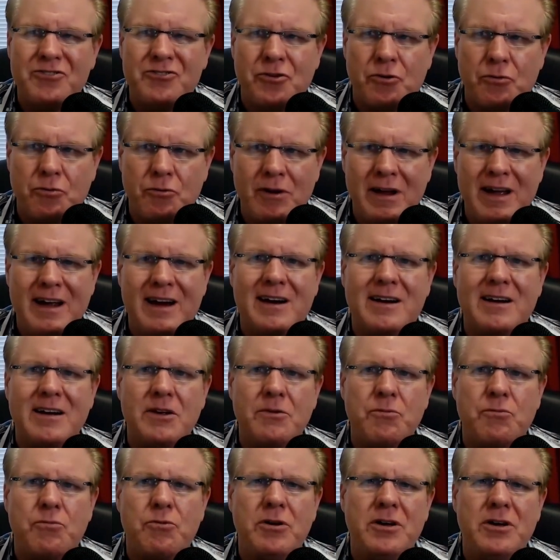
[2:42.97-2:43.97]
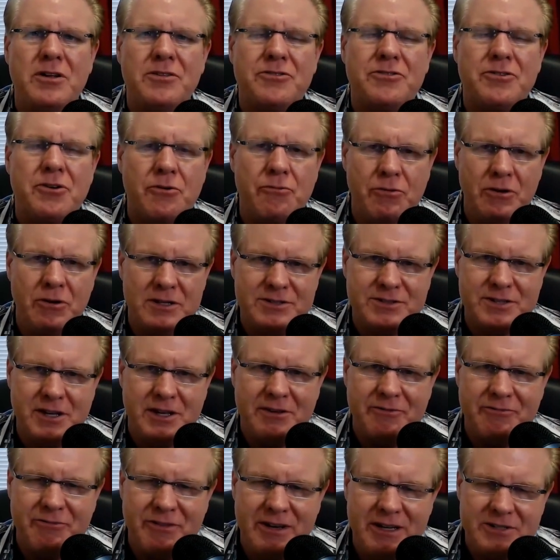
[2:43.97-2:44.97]
directly with real estate
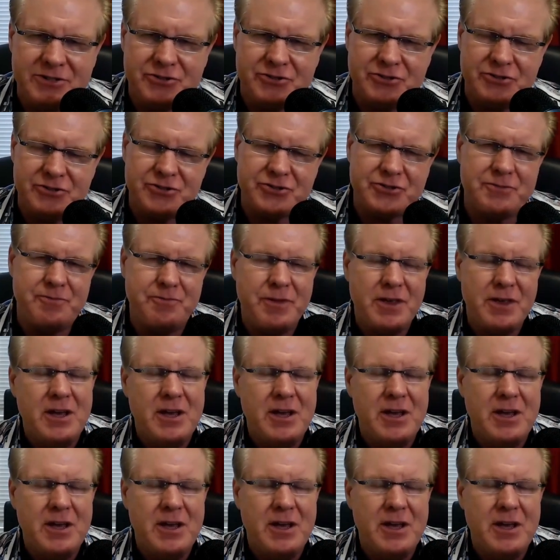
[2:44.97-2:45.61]
investors.